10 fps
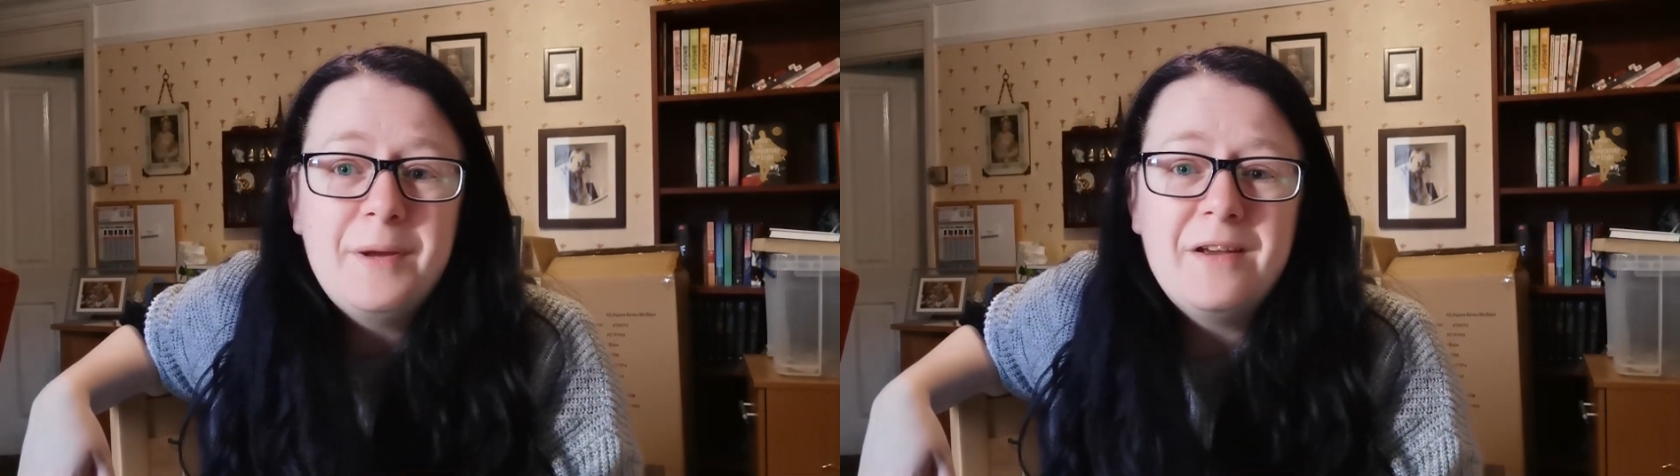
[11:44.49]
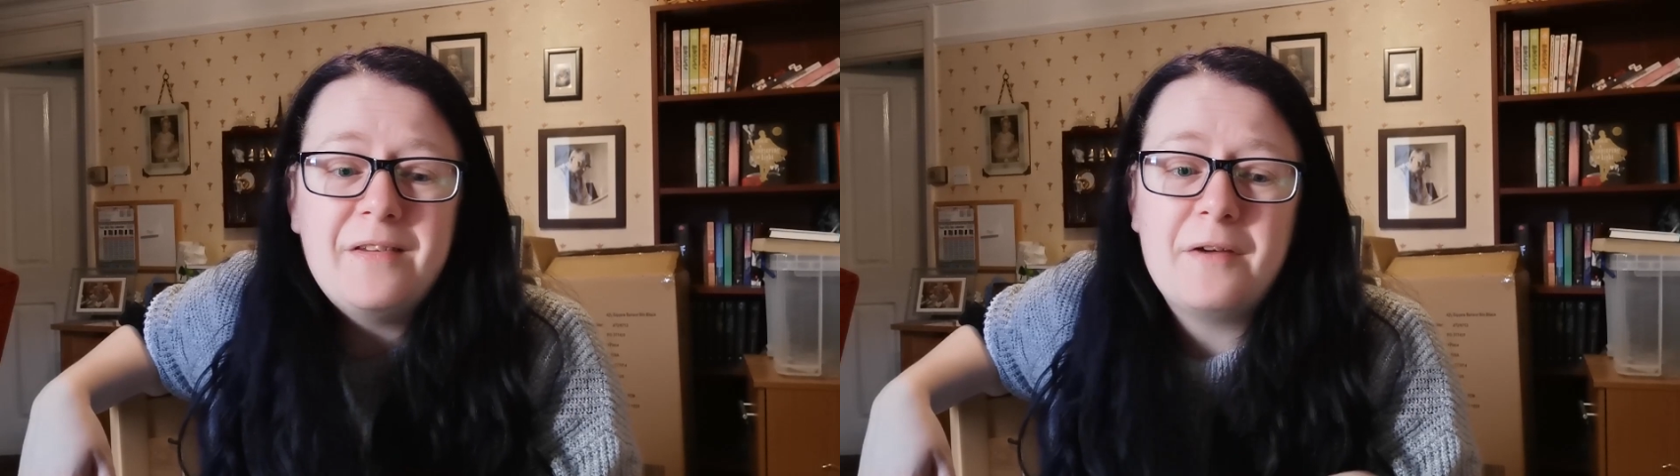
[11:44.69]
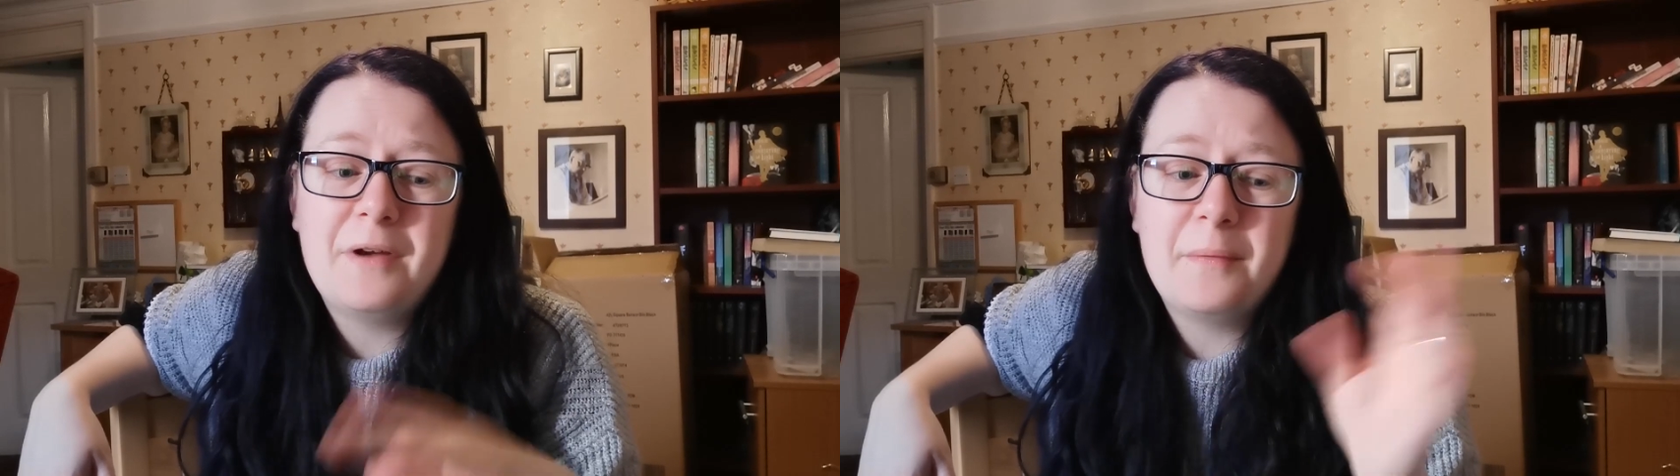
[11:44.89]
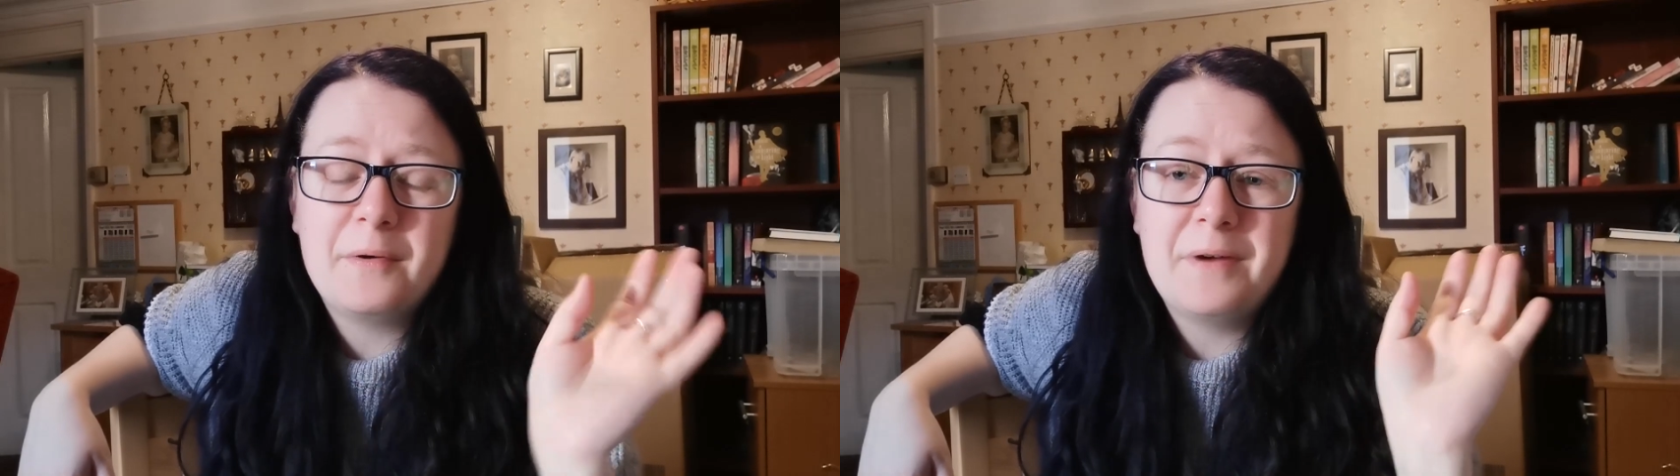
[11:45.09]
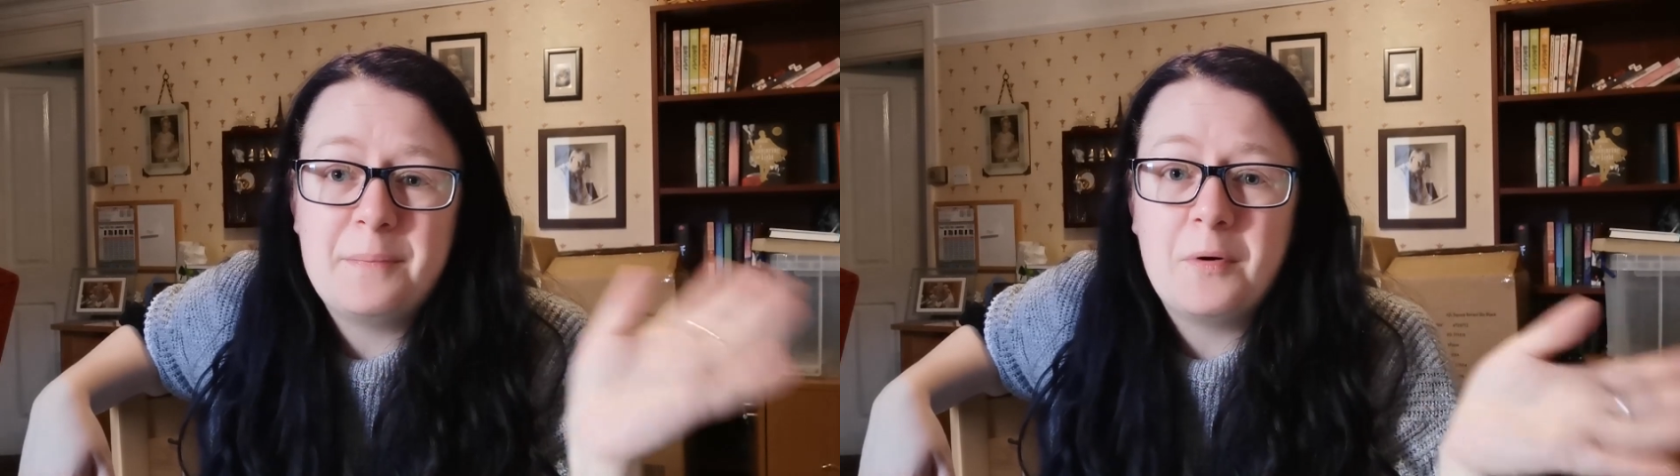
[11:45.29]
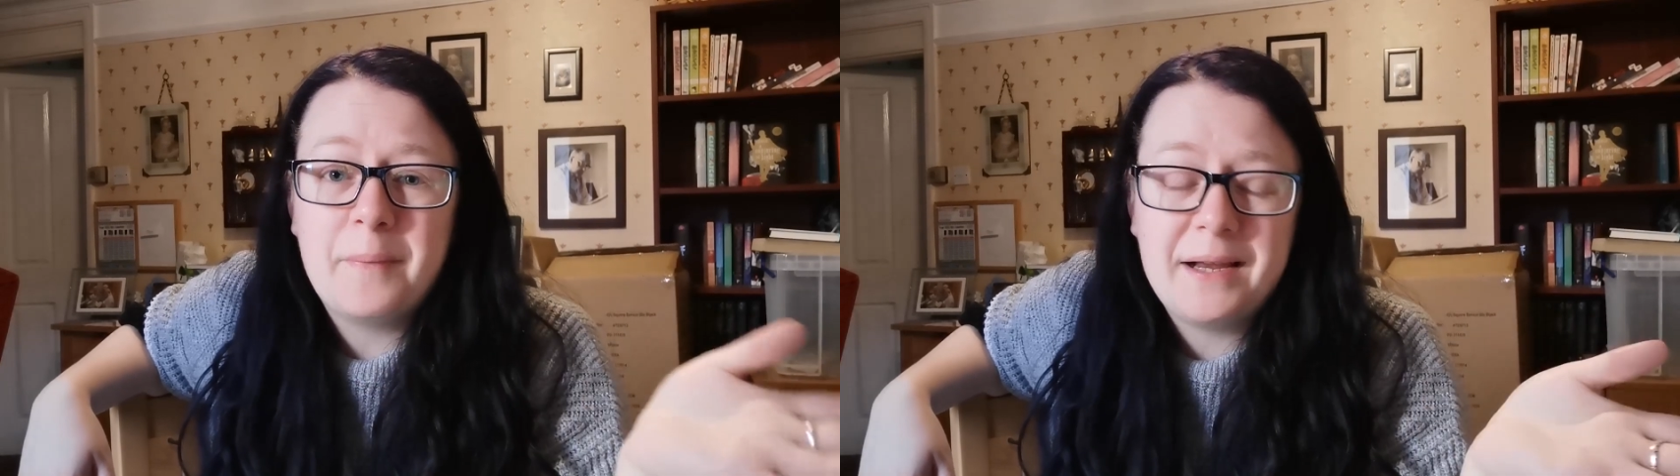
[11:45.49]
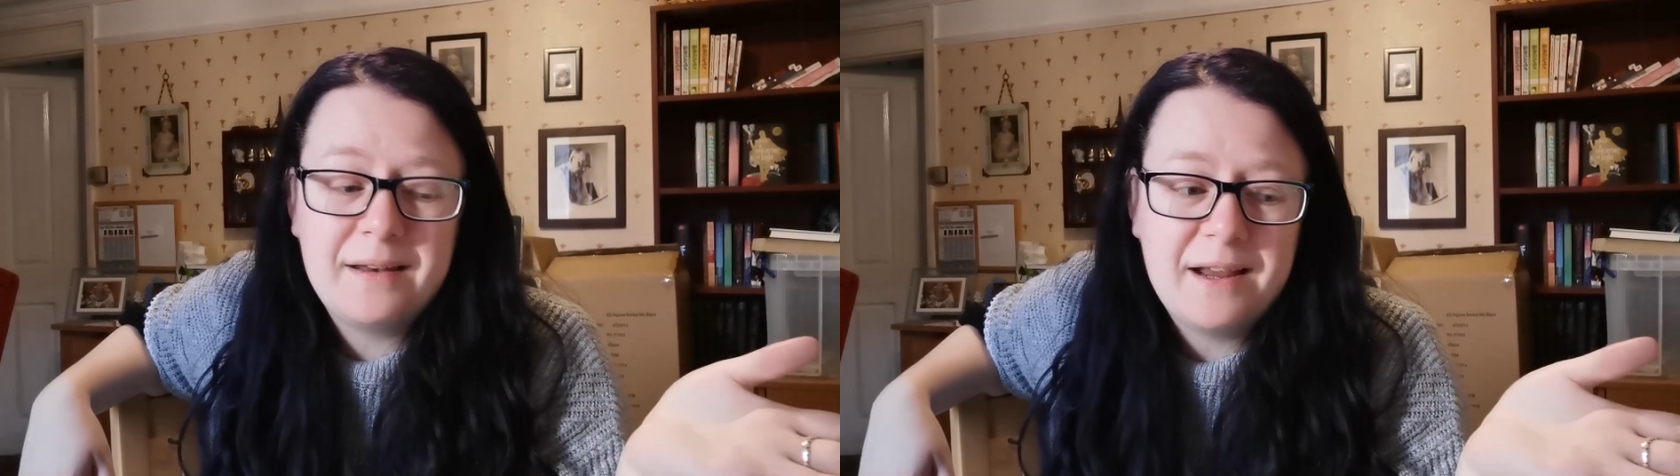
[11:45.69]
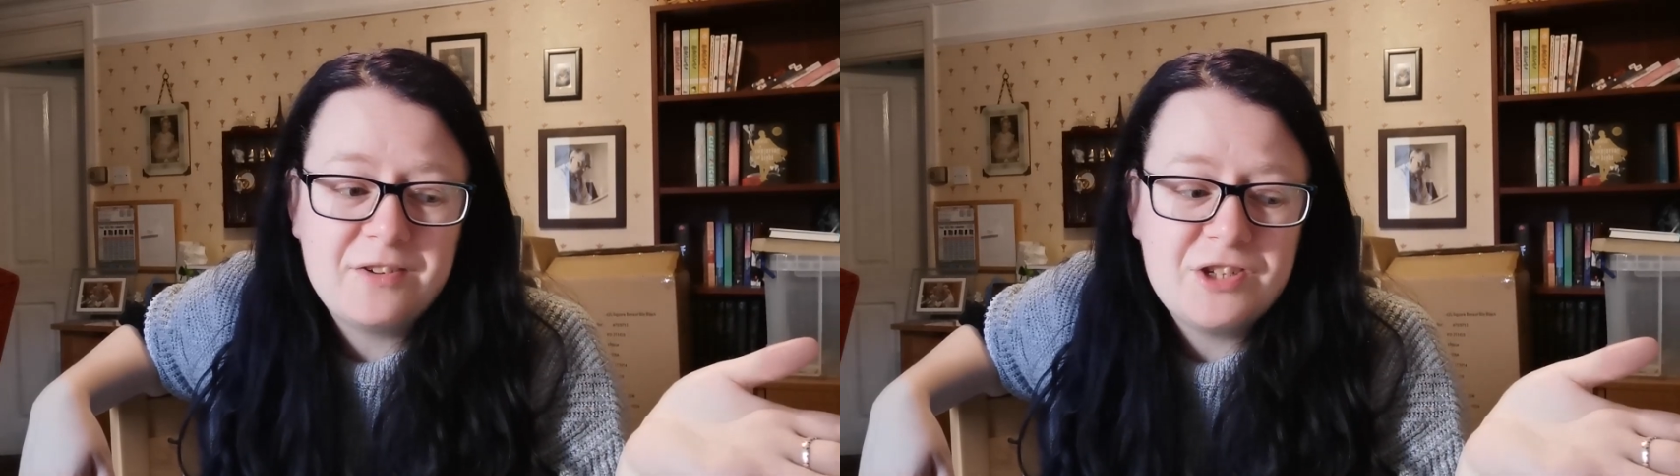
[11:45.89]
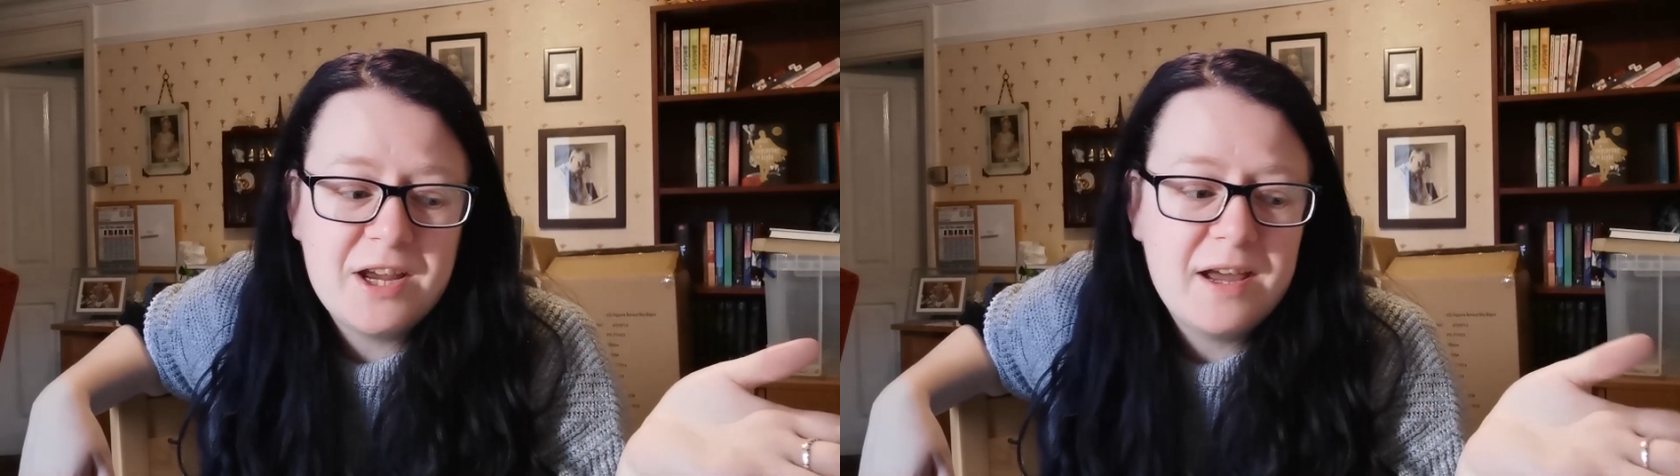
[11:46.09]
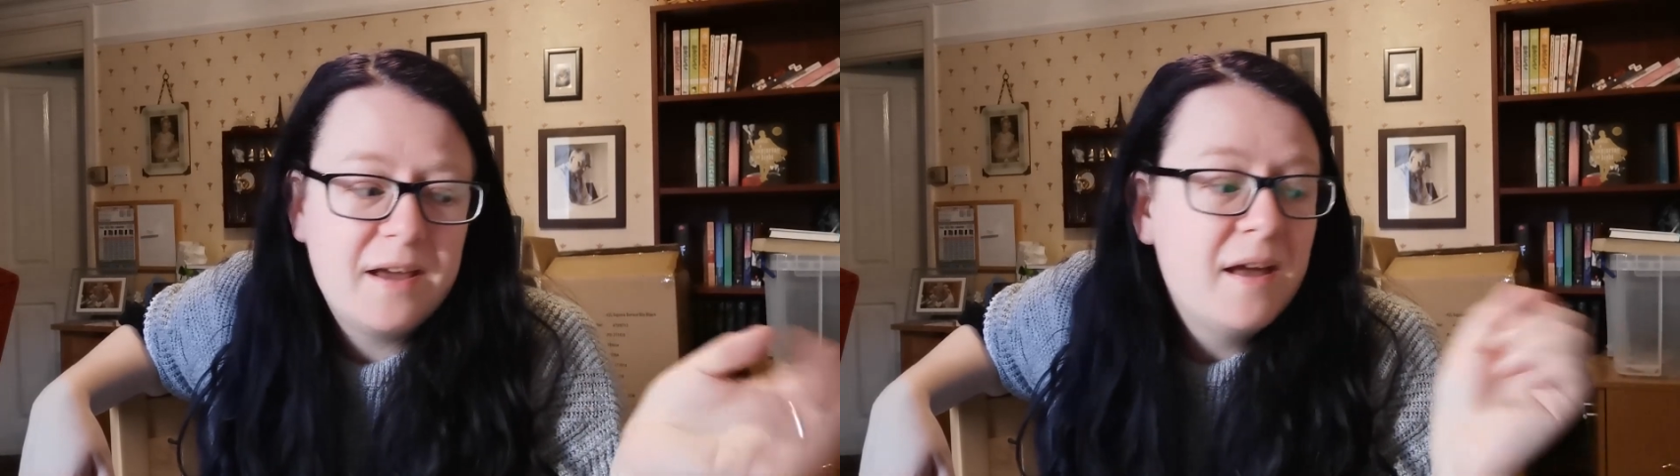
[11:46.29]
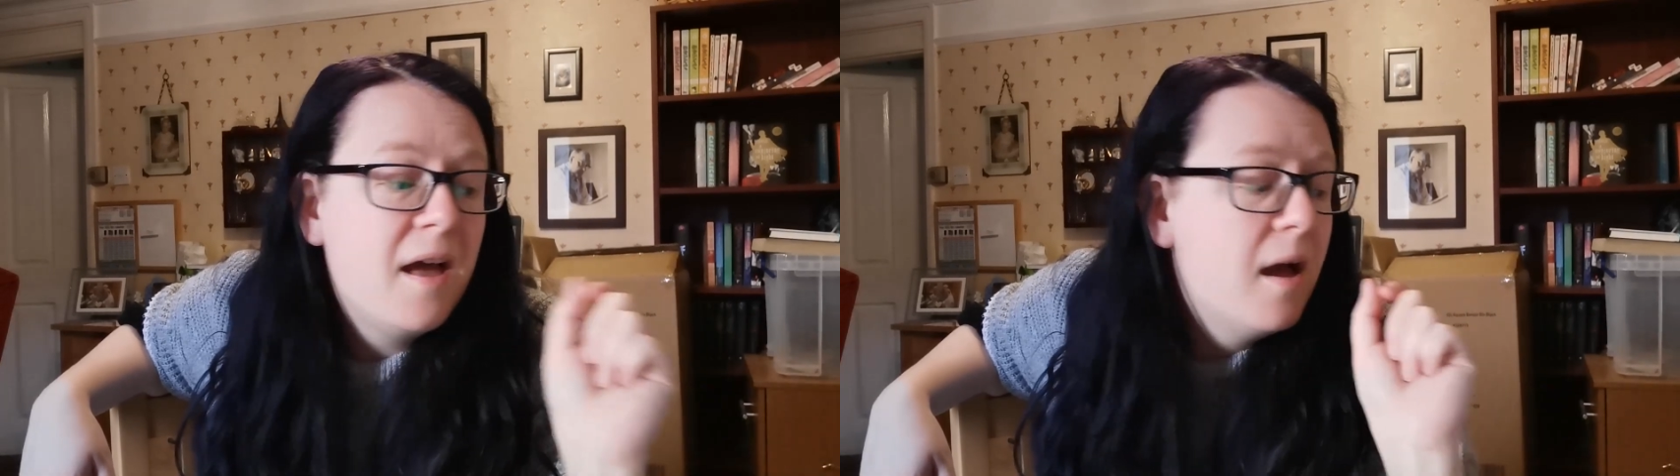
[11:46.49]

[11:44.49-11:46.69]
because I really want to read more manga next year.